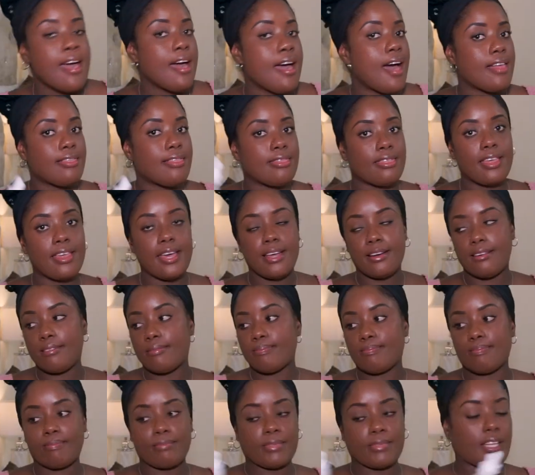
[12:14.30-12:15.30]
and
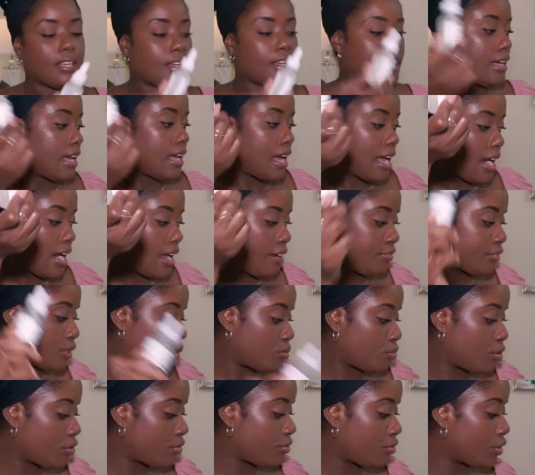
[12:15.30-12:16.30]
then I have to
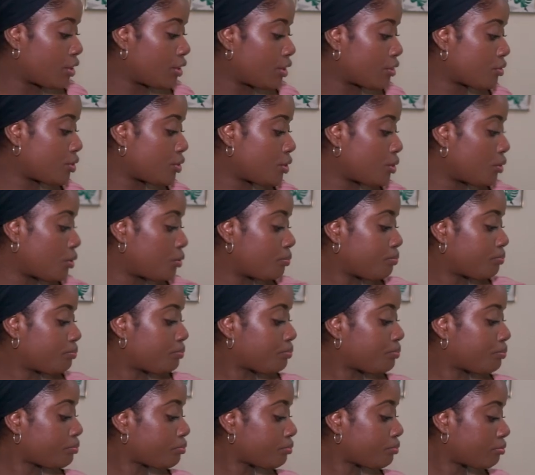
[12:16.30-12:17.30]
move on. So
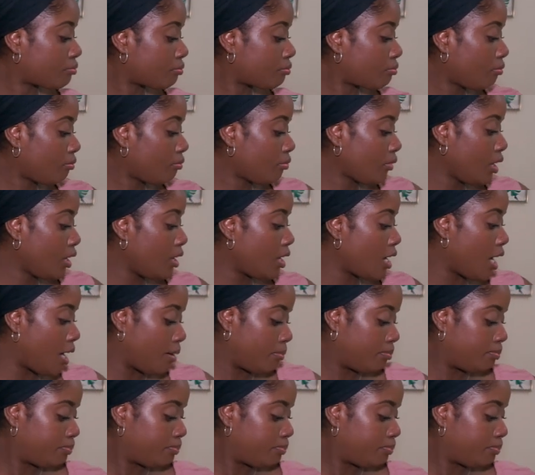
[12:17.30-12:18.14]
yeah,